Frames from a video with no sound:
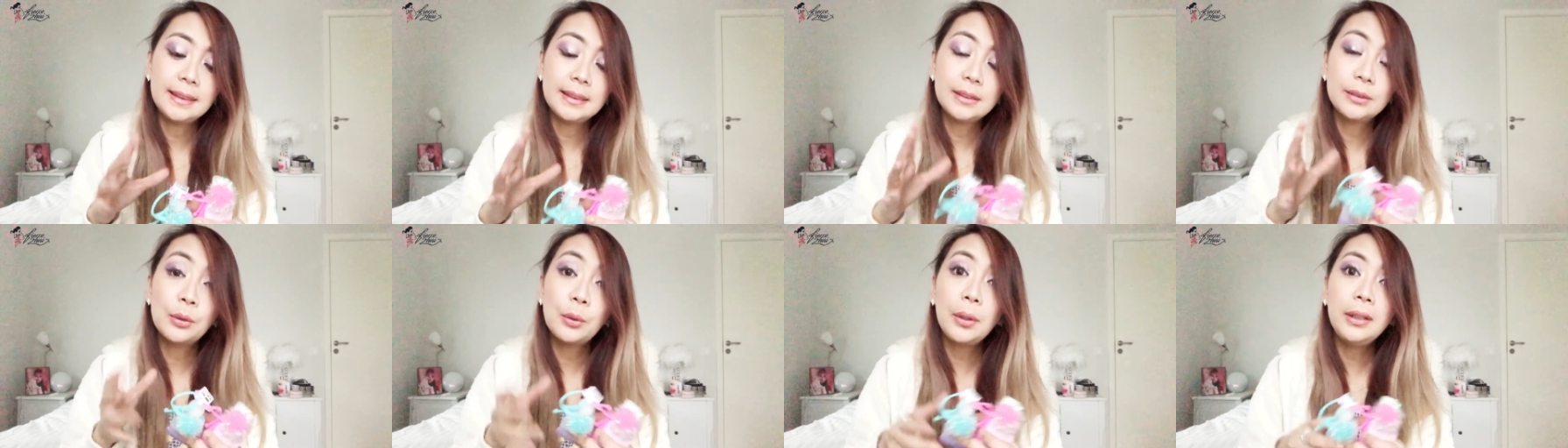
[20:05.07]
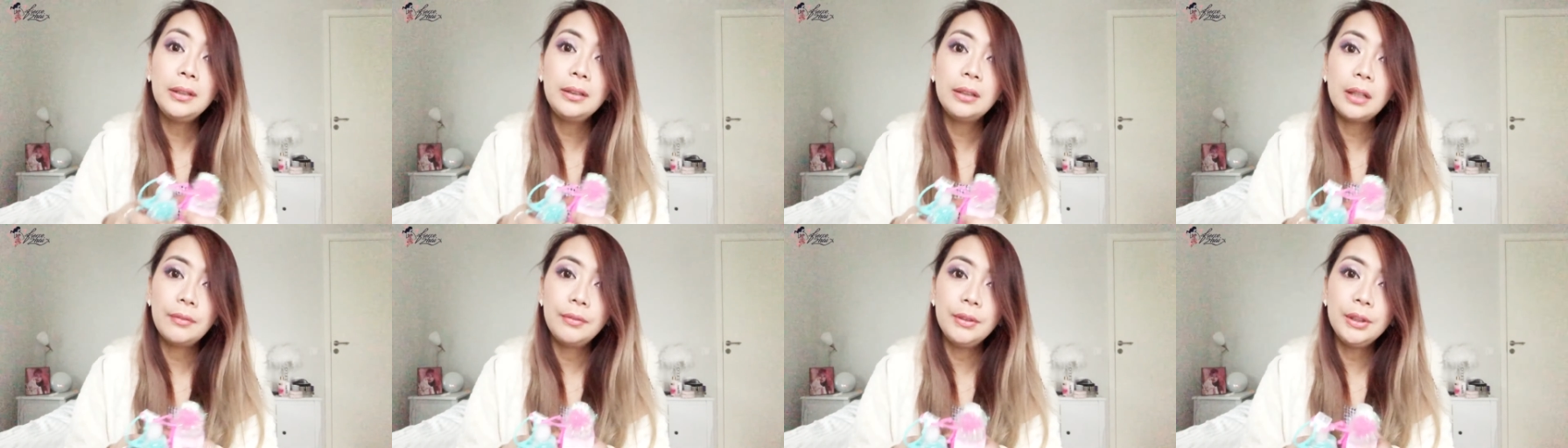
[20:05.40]
So
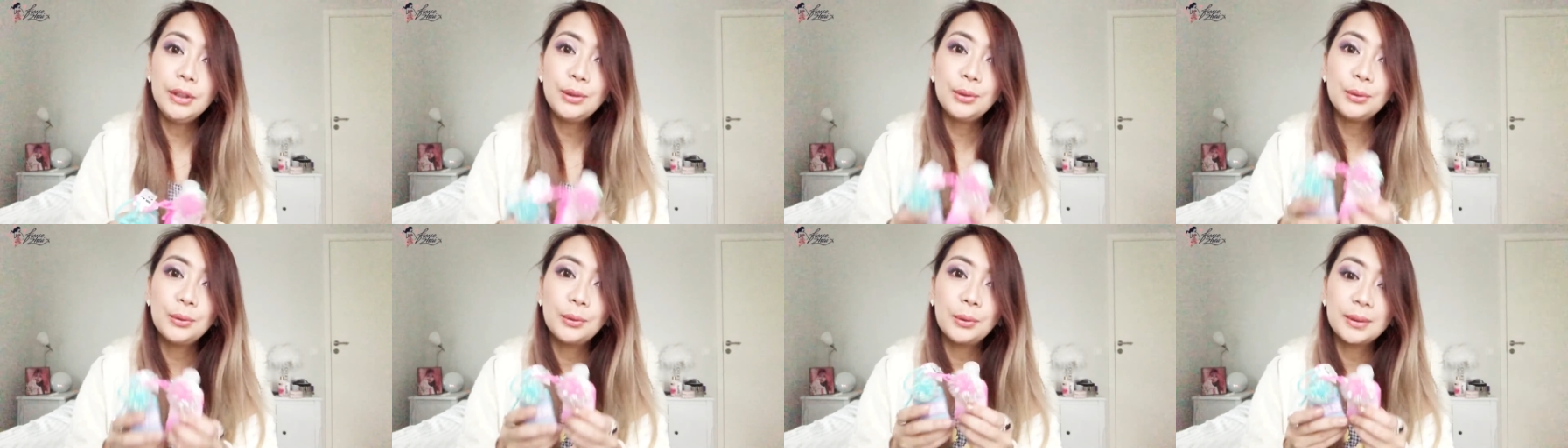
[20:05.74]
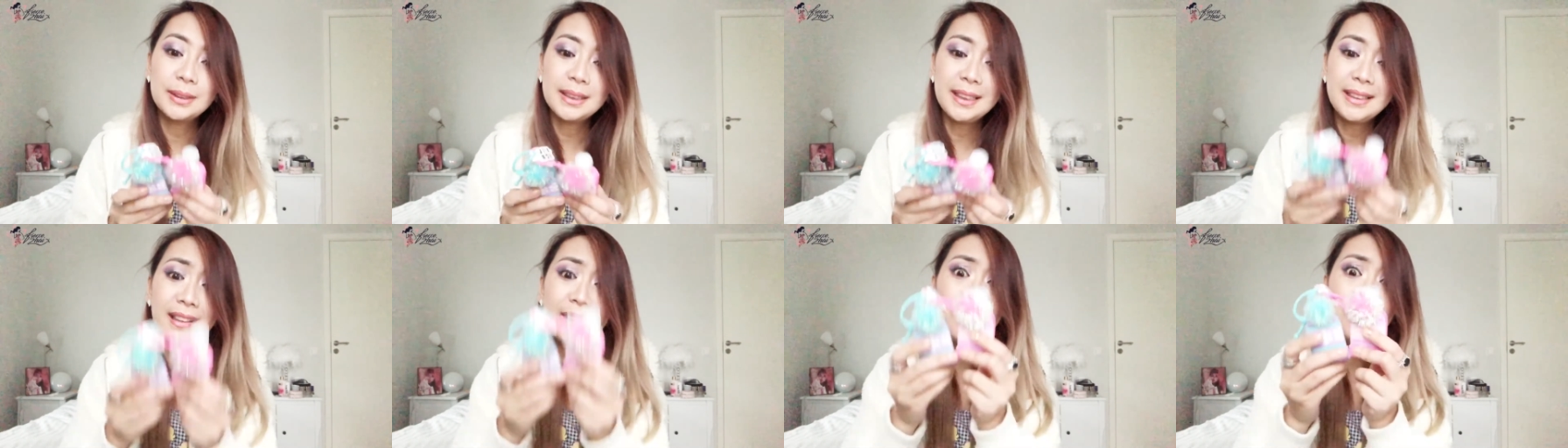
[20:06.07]
11
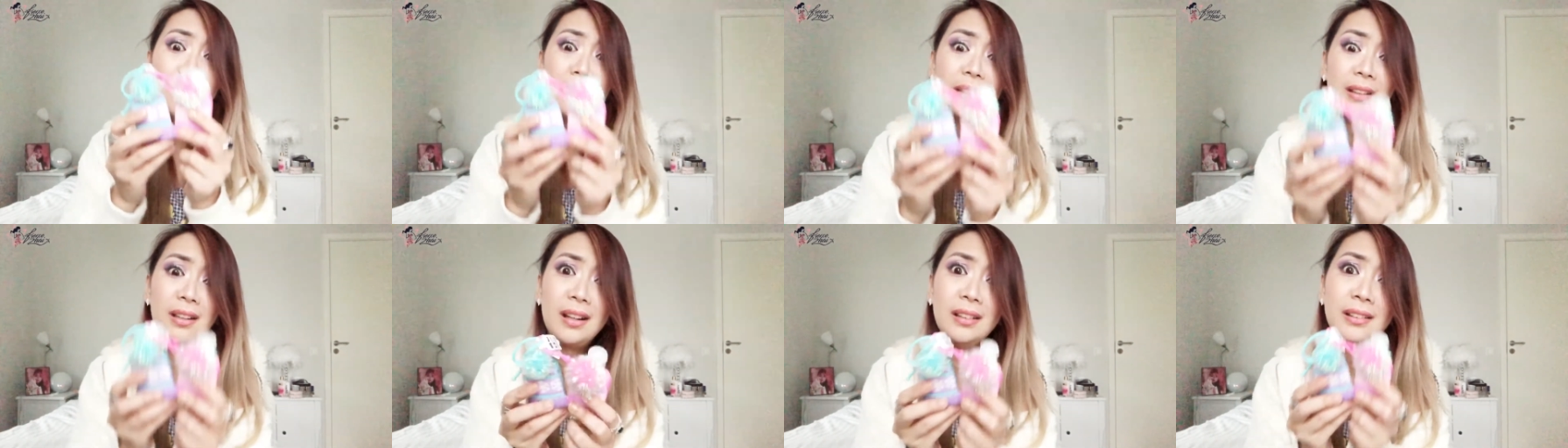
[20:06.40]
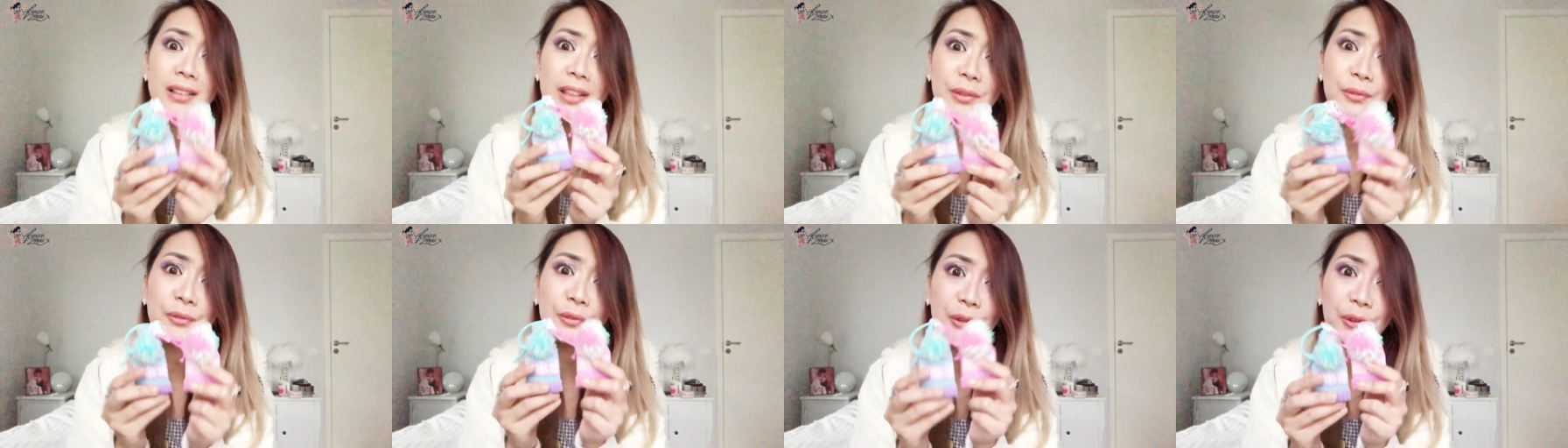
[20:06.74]
euros and I got
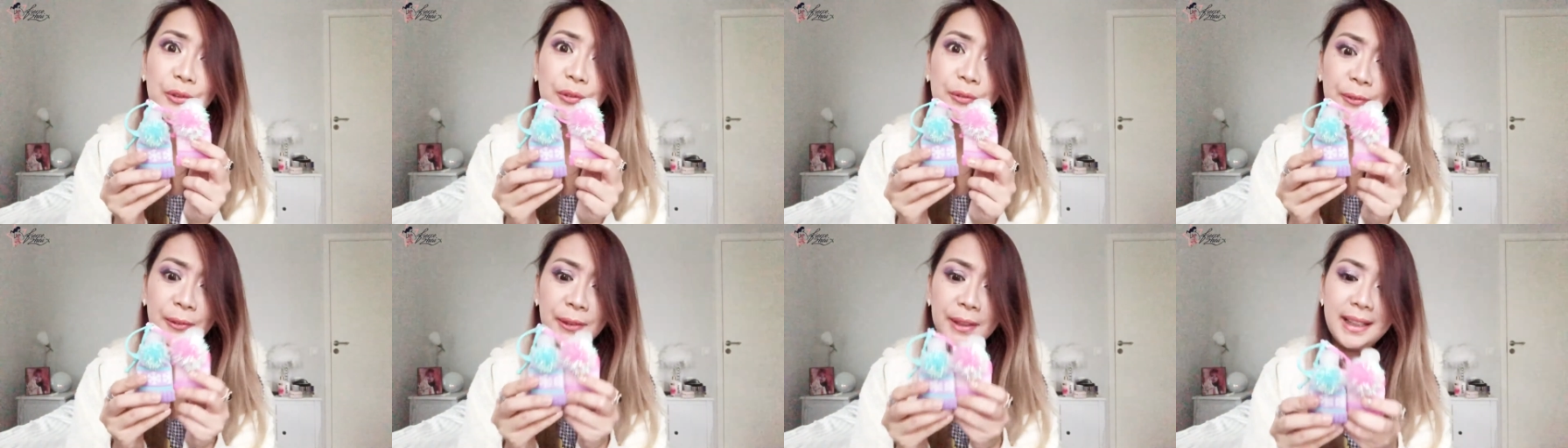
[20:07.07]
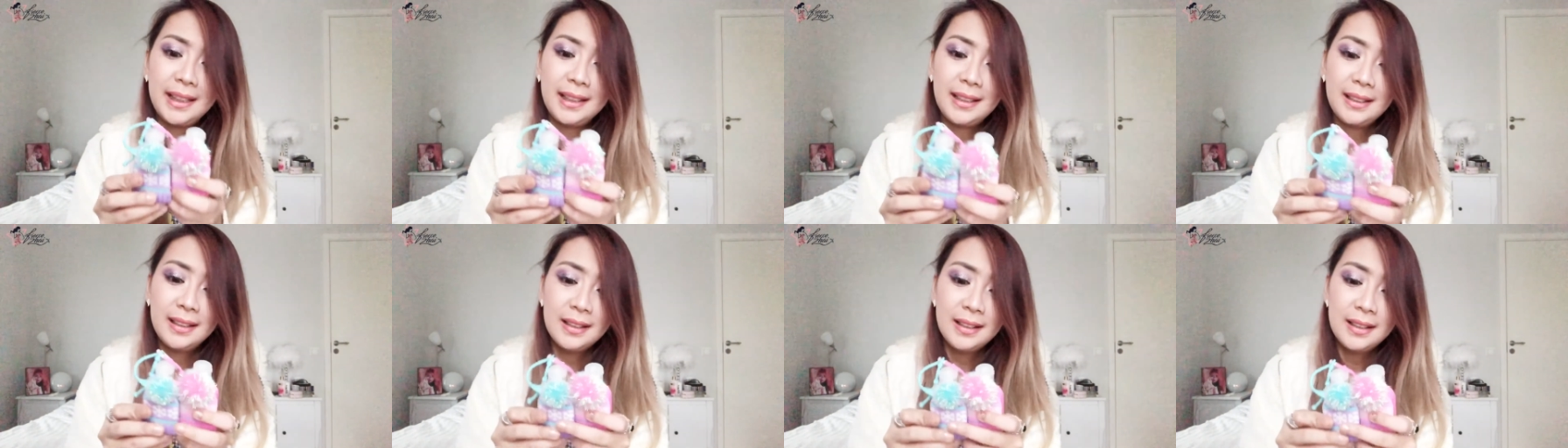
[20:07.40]
that for
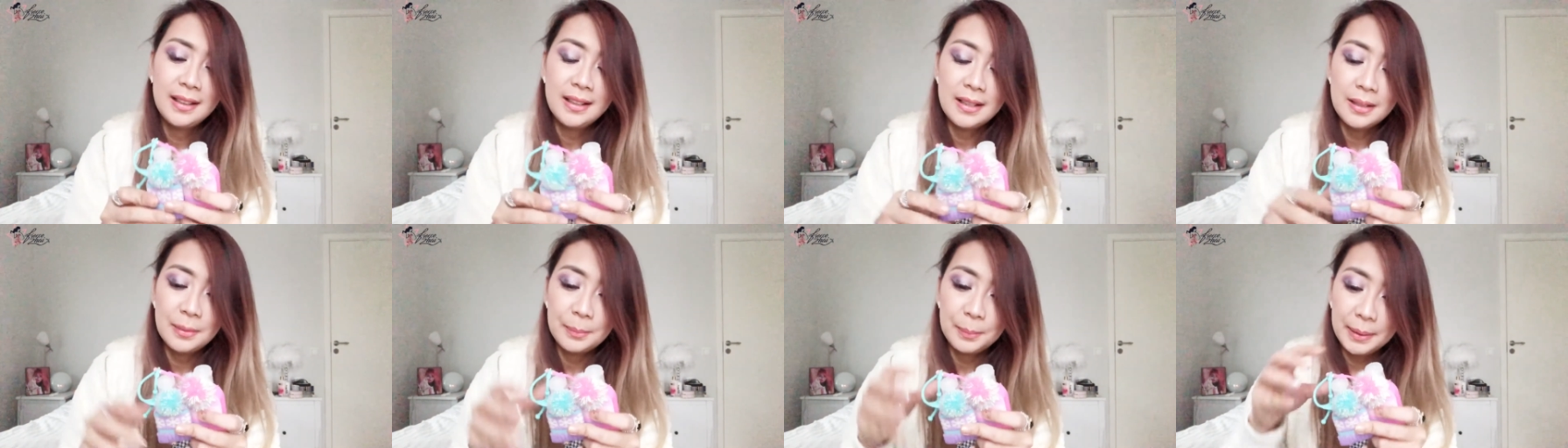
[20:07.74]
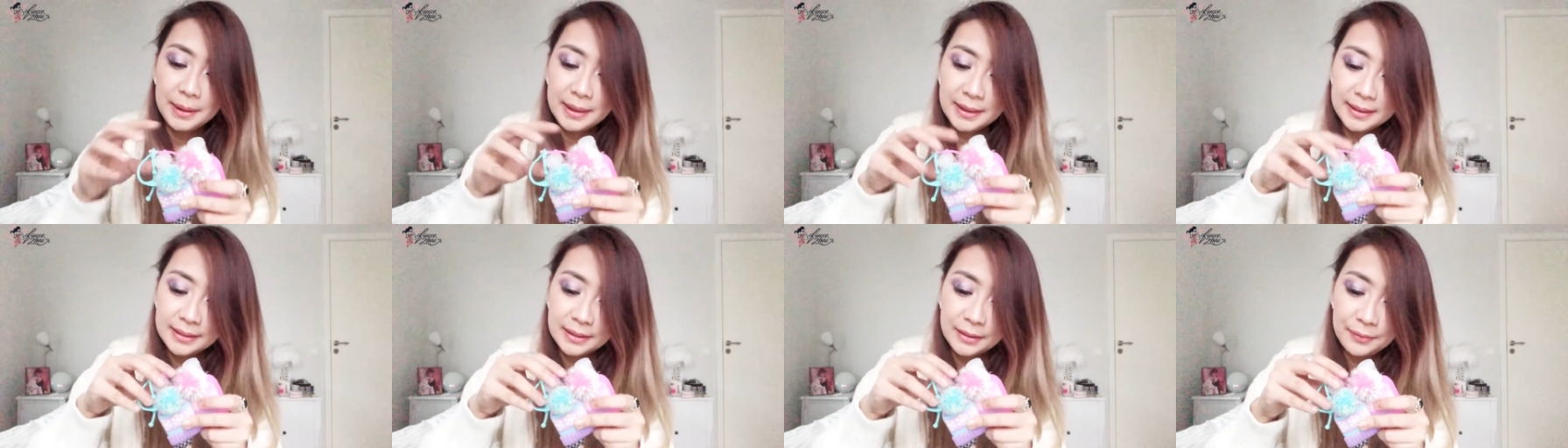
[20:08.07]
free
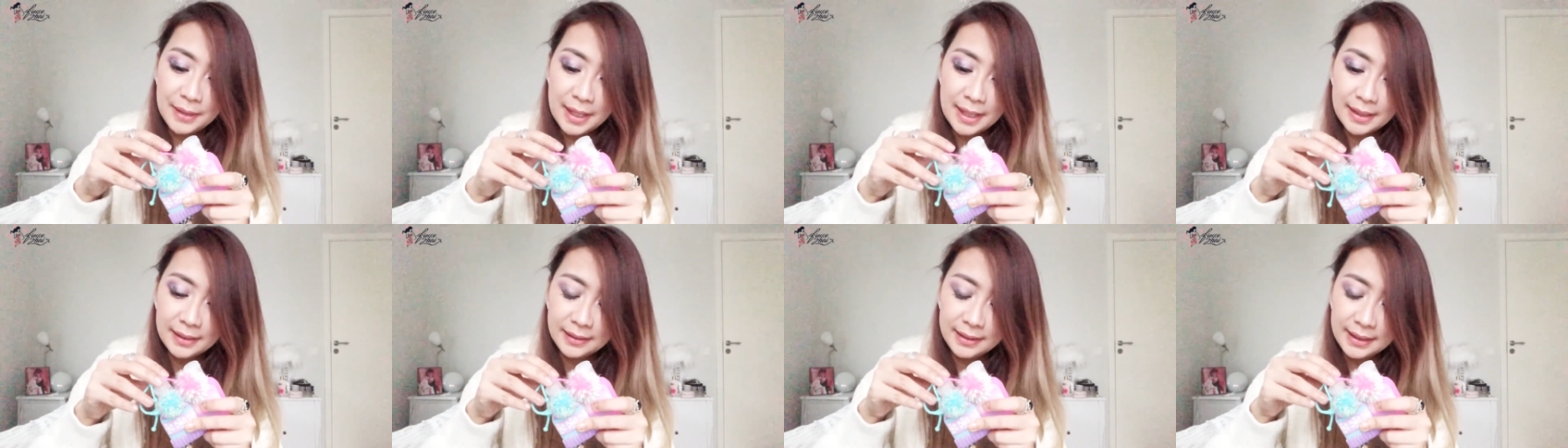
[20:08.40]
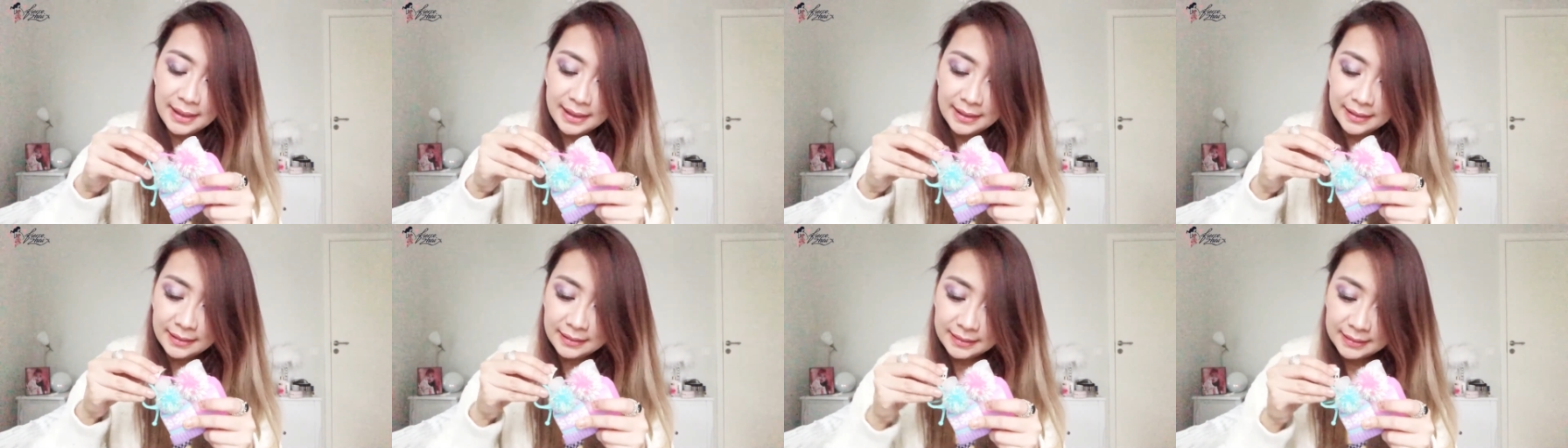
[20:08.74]
because of that
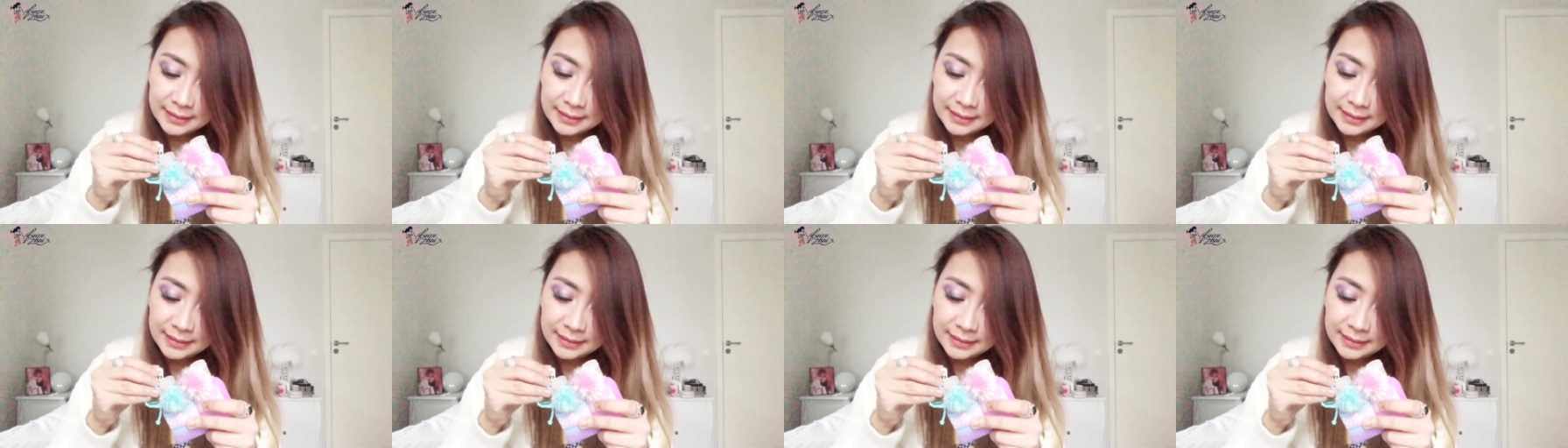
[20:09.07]
deal.